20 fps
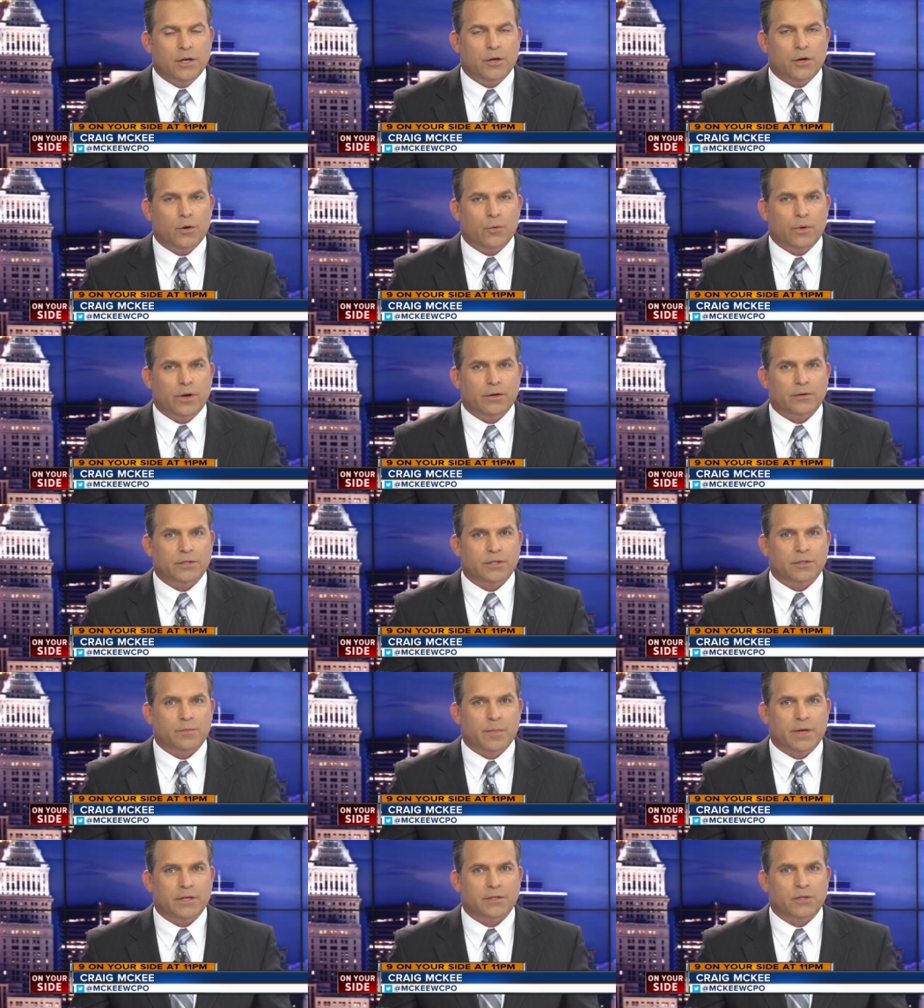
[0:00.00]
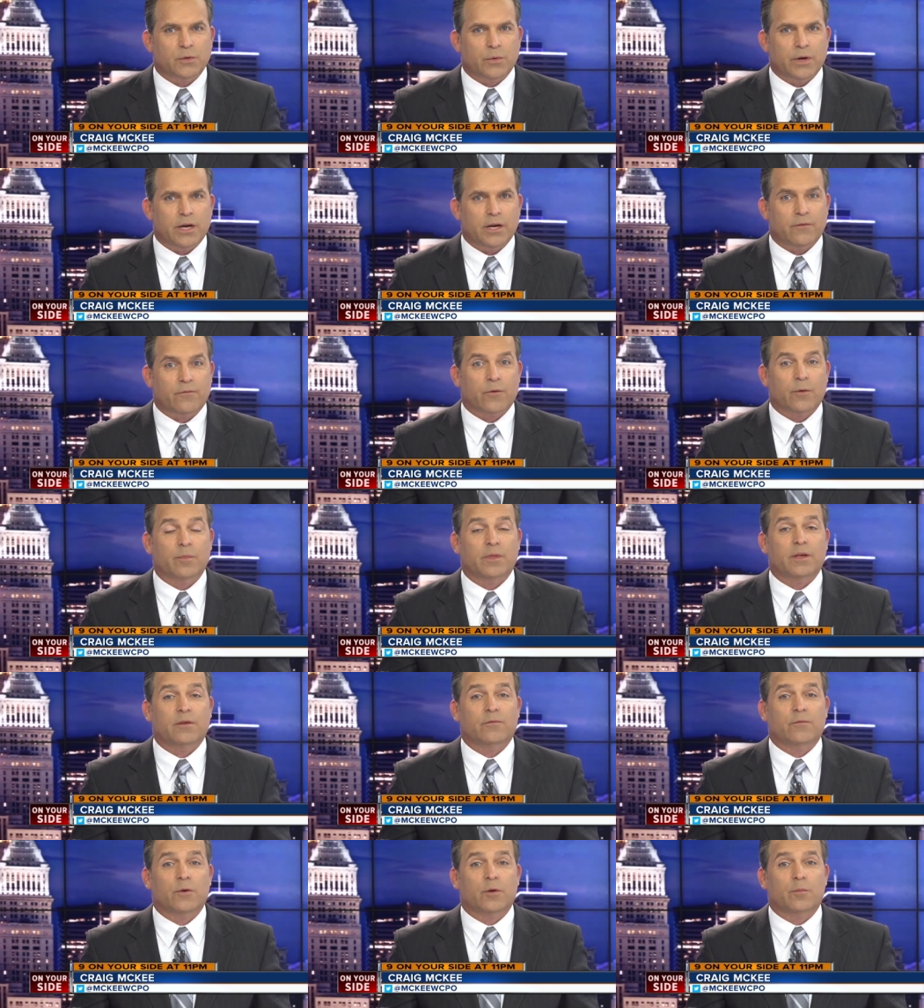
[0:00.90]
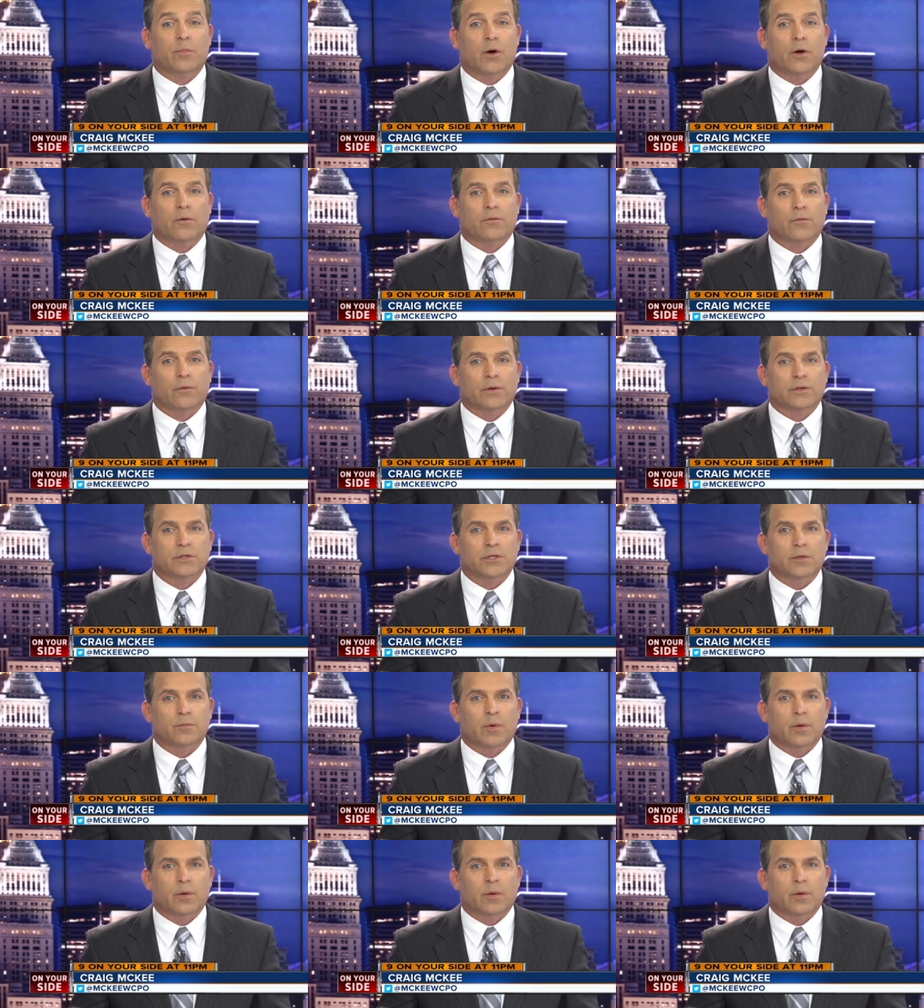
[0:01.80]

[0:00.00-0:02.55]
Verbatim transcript: You know, we are just minutes away from the football frenzy.